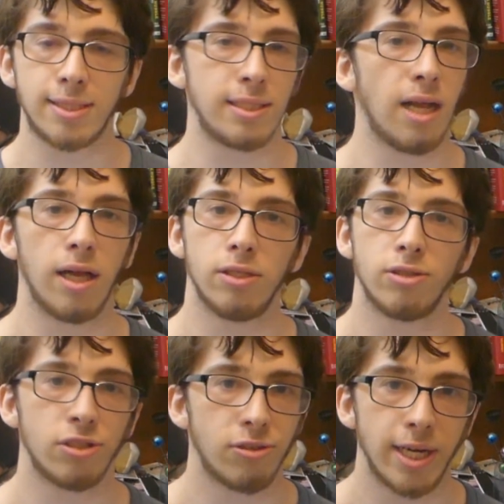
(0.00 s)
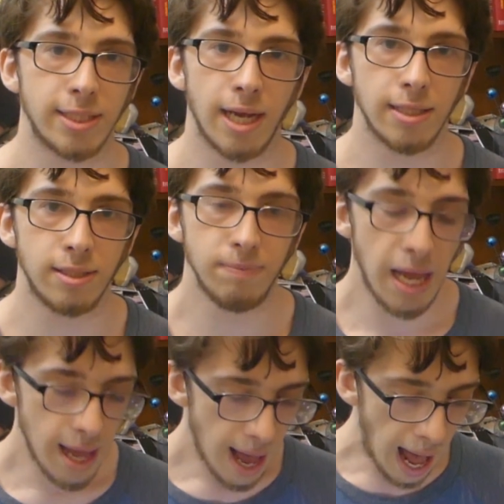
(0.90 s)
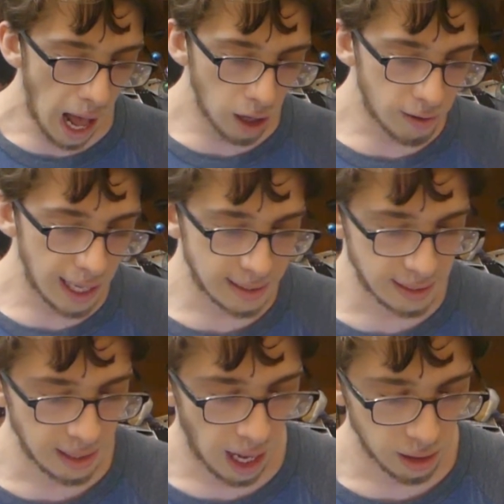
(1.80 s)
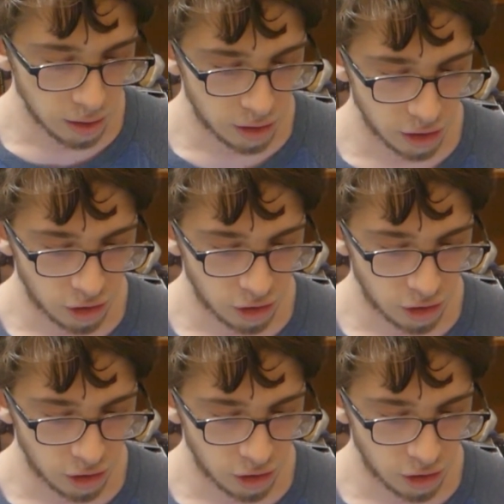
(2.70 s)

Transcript: does not lose in straight sets. Alcaraz does not lose in